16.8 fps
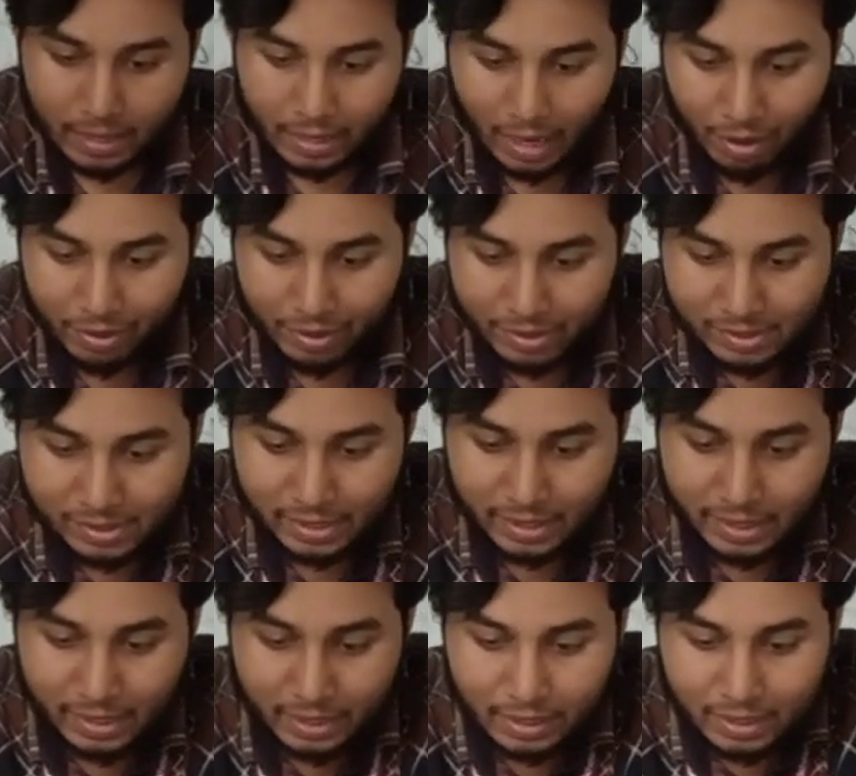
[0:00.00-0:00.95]
Now you can
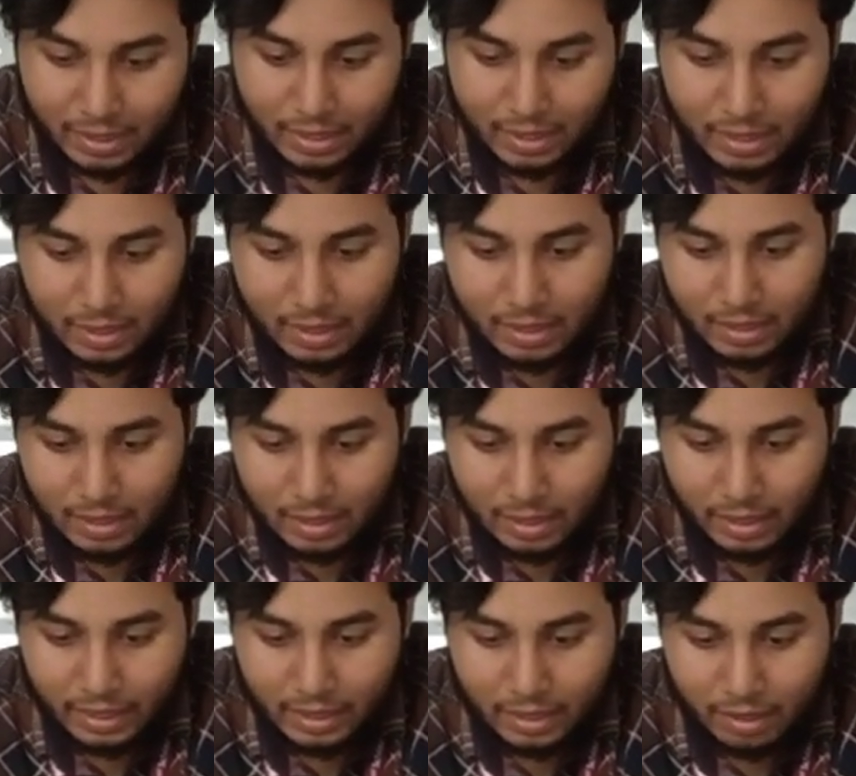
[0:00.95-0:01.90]
say,
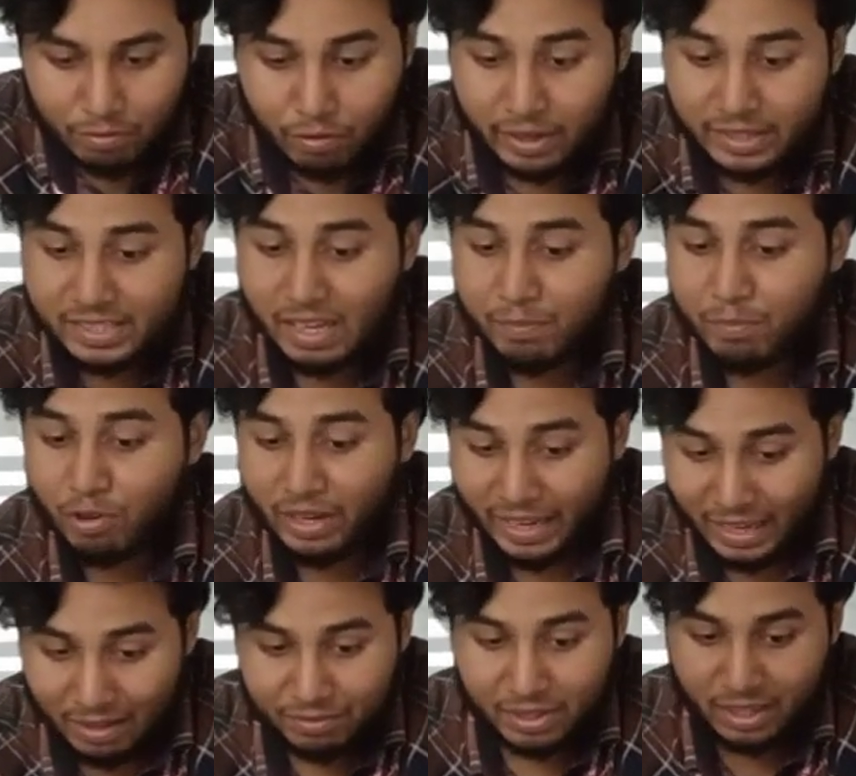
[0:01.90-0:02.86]
like for example,
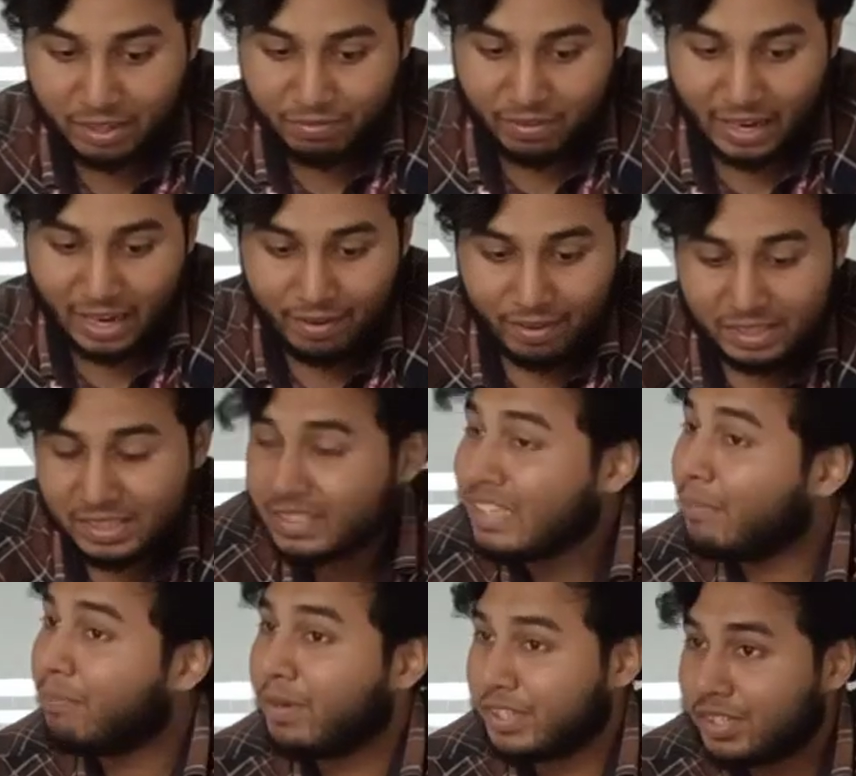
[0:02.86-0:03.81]
LM35 is a
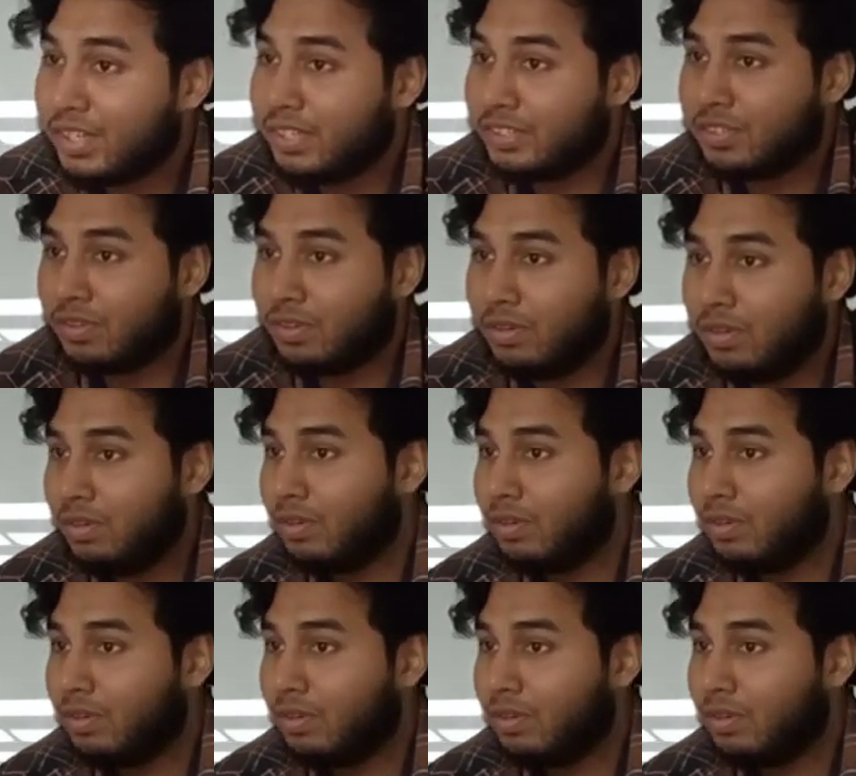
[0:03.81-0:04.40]
temperature sensor.